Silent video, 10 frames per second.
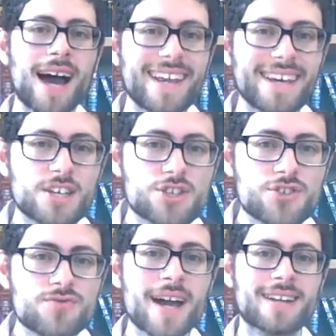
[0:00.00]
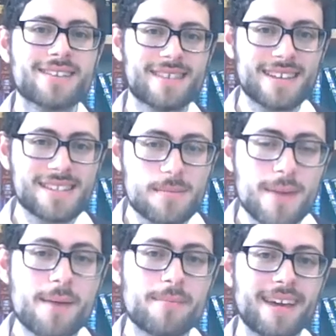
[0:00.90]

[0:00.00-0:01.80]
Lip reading: and he extracts, that's the mem,